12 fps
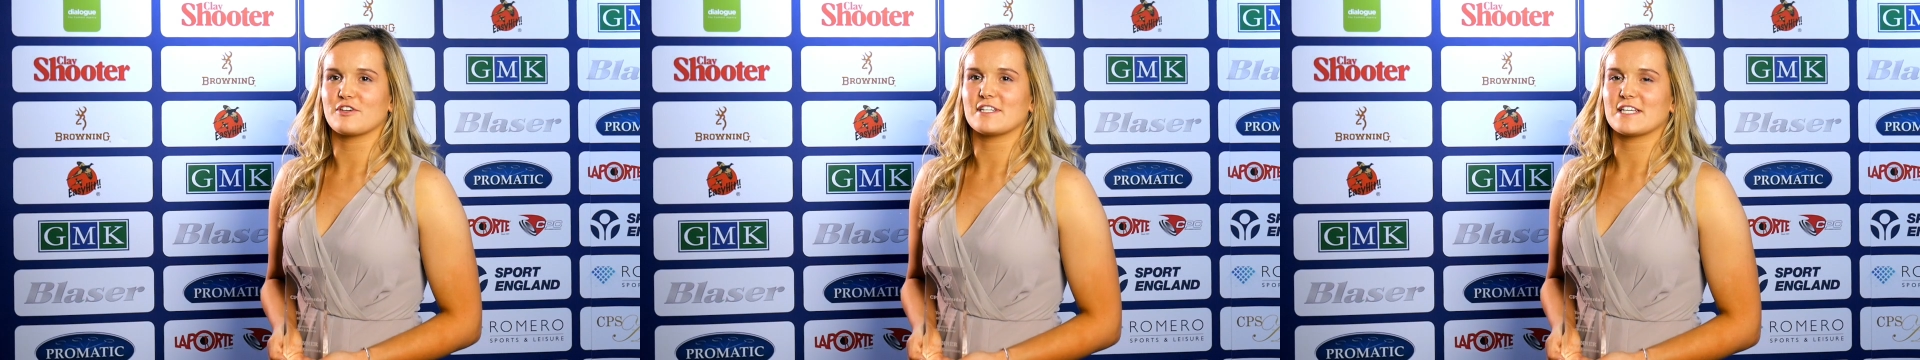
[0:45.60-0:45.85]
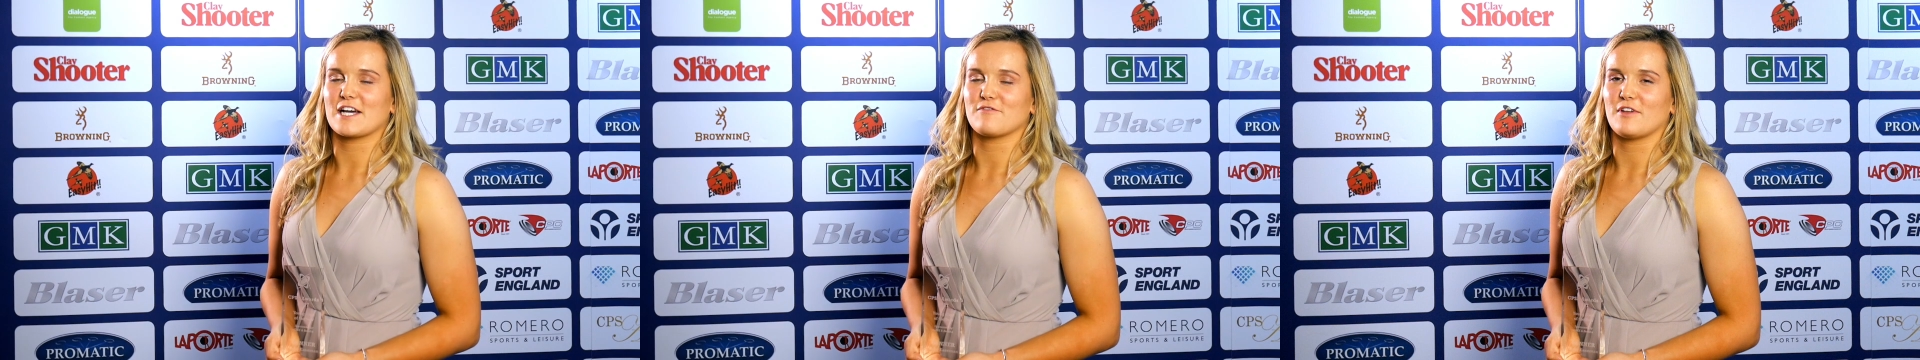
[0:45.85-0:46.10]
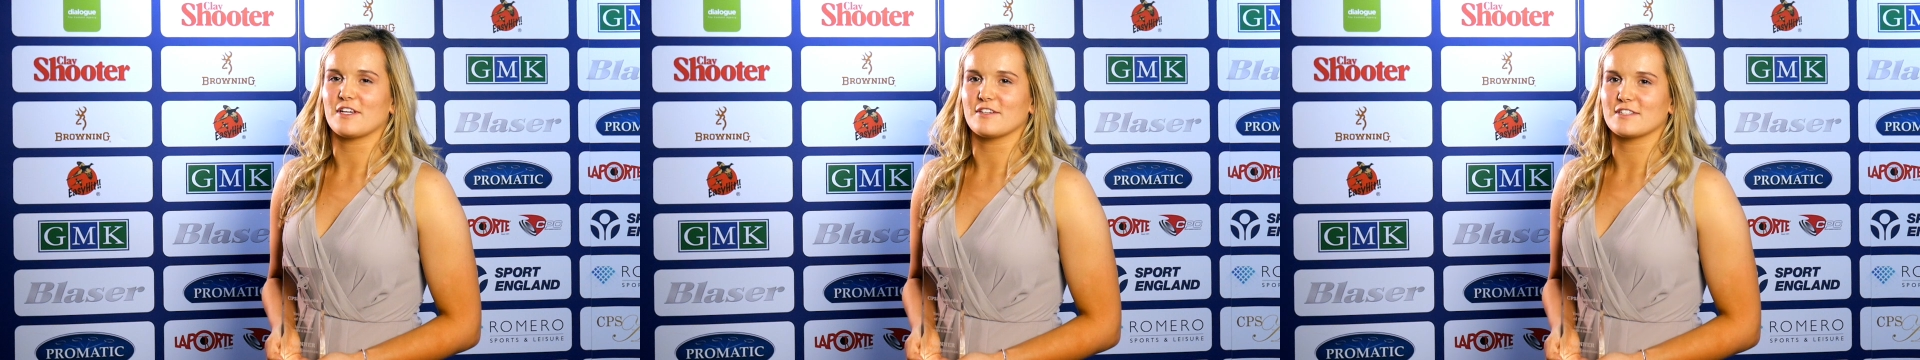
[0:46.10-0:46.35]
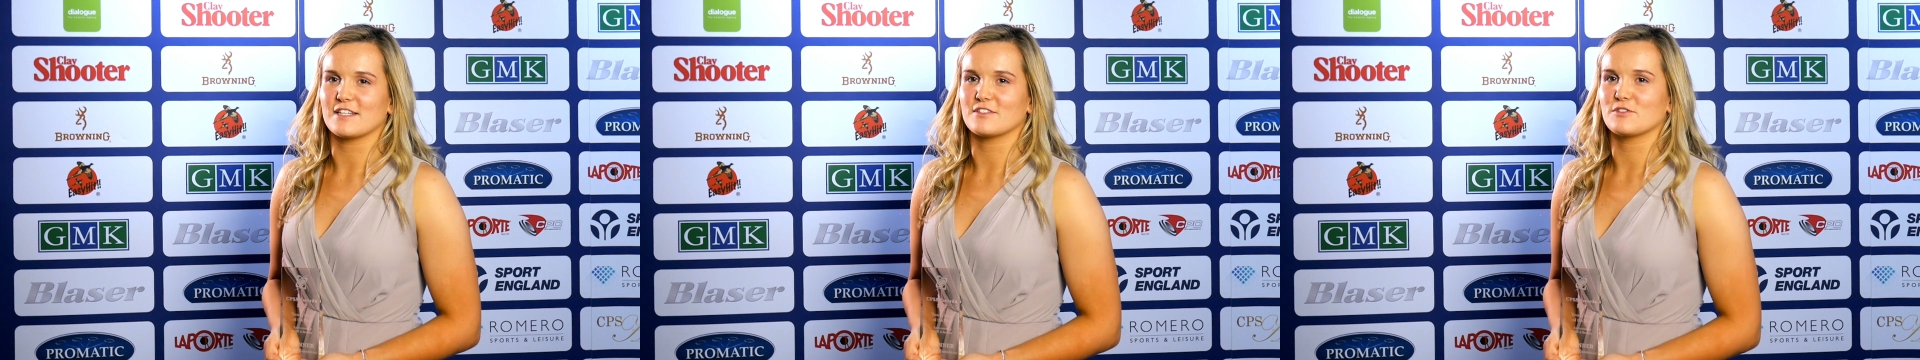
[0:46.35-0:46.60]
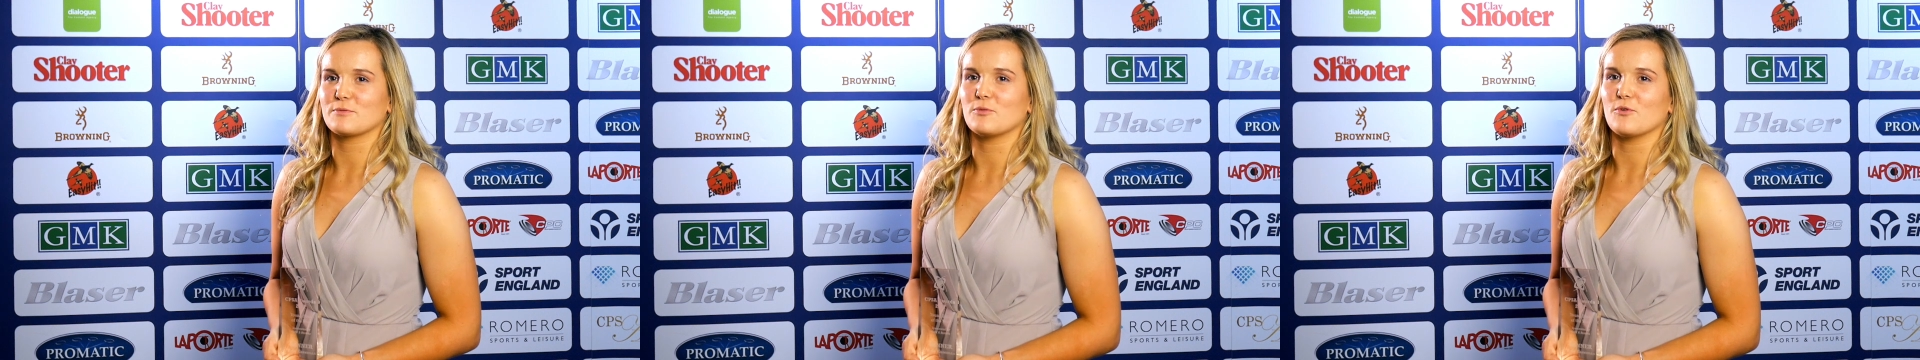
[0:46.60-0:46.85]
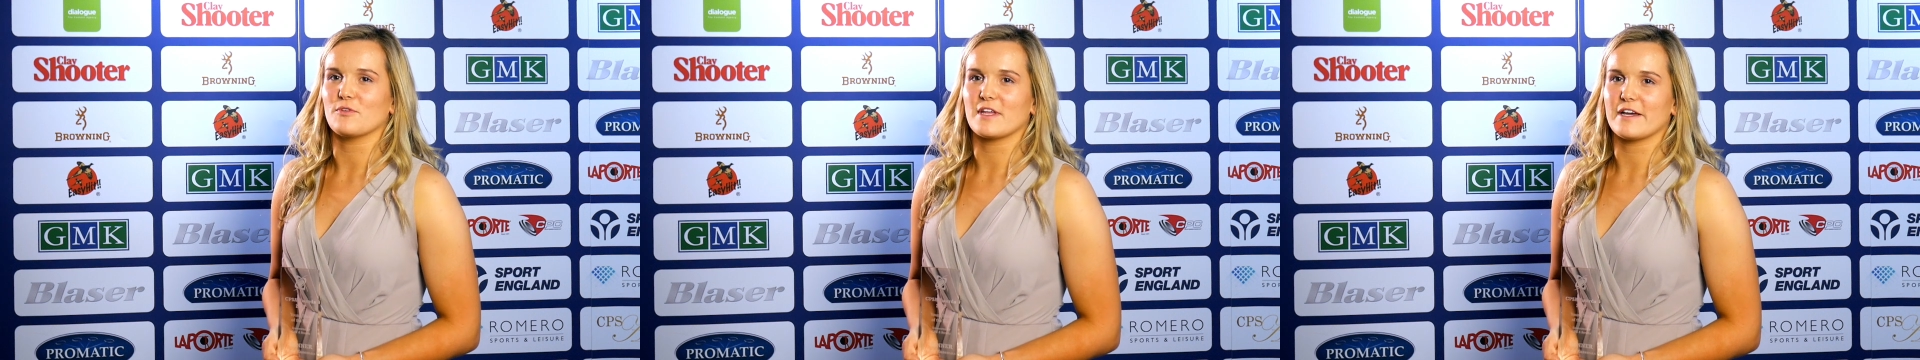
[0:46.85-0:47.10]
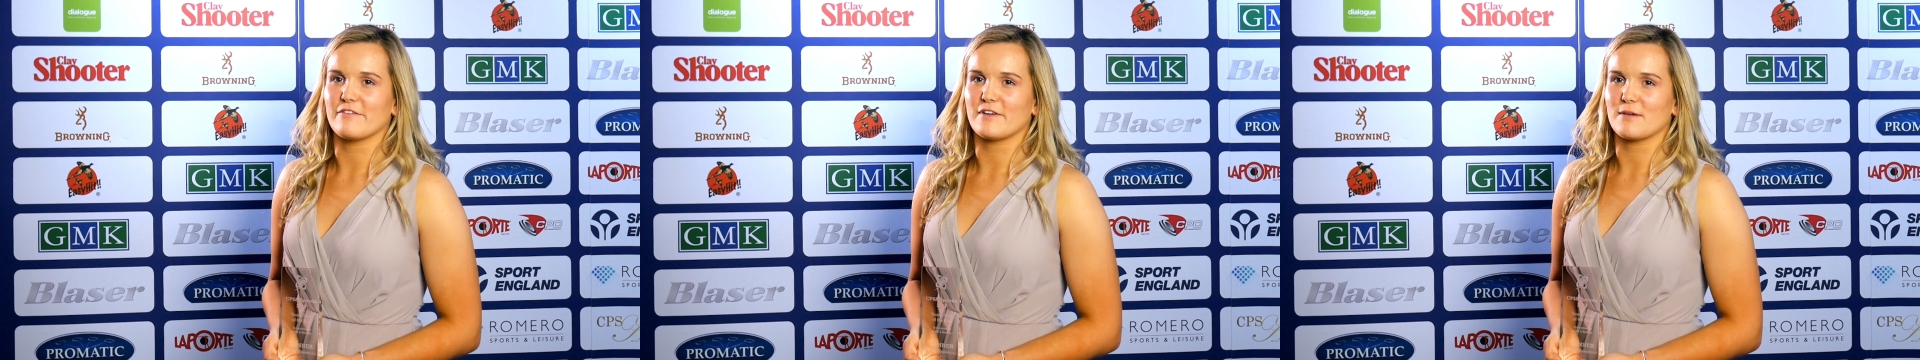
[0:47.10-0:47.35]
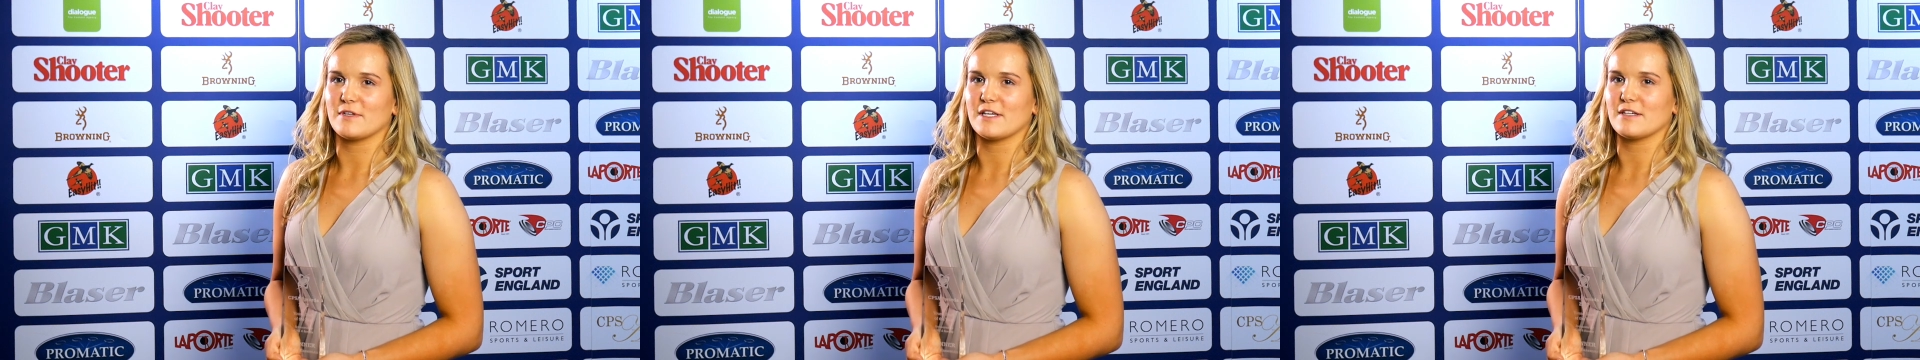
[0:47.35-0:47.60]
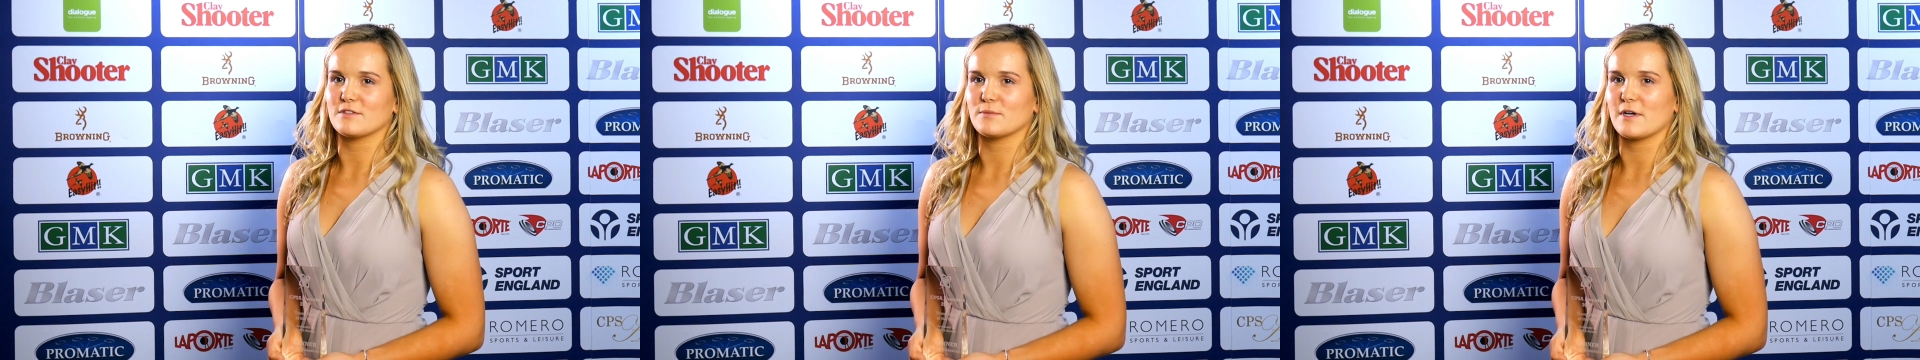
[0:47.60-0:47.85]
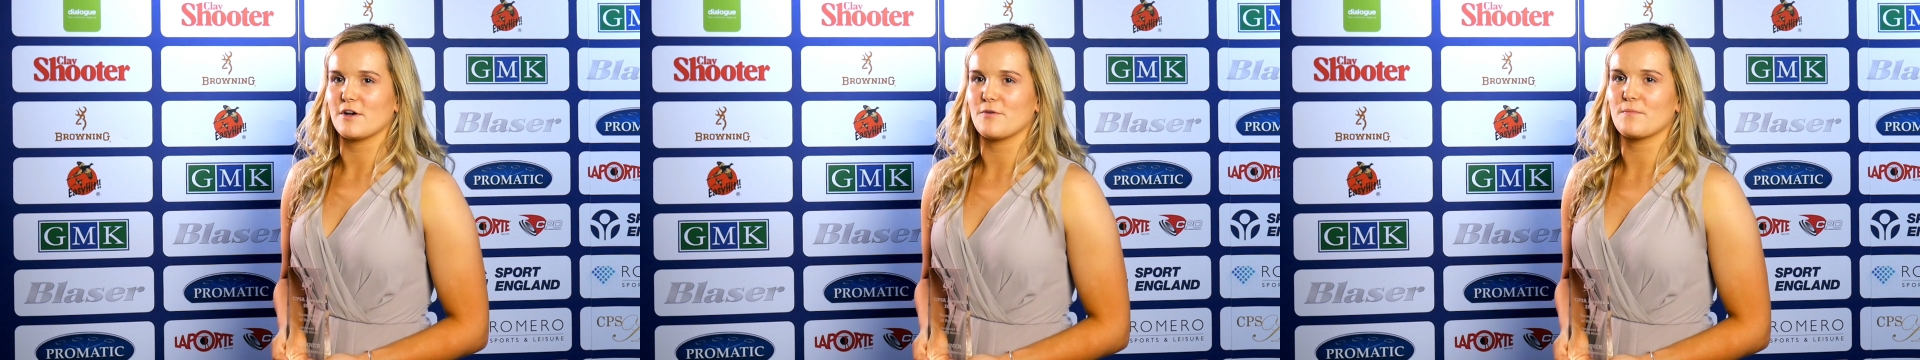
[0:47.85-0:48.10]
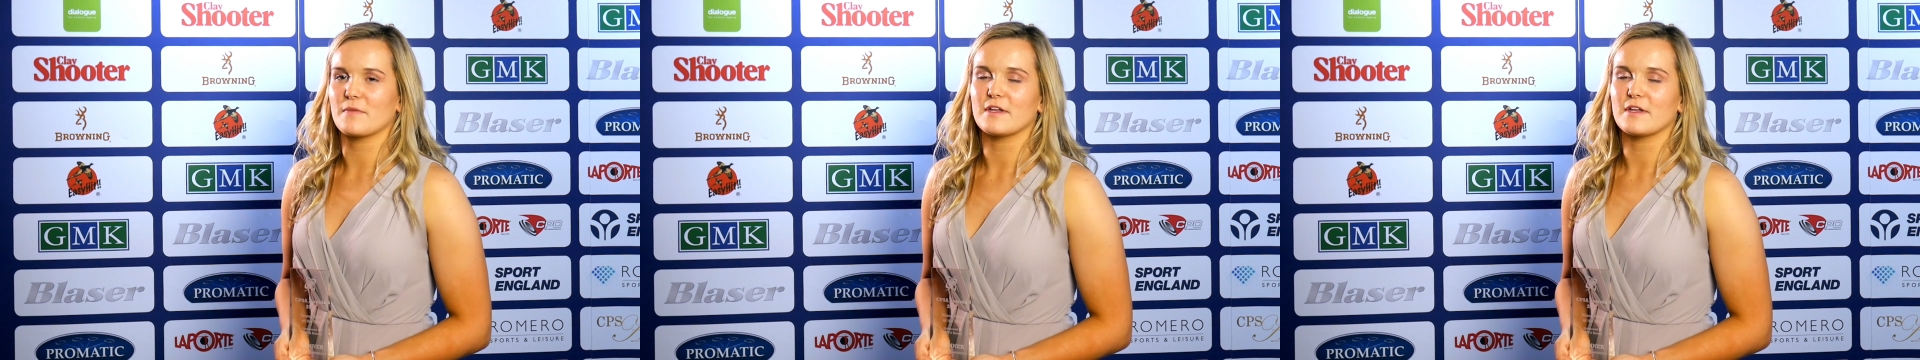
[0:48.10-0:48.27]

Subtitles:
great to have like your dad support their family as well,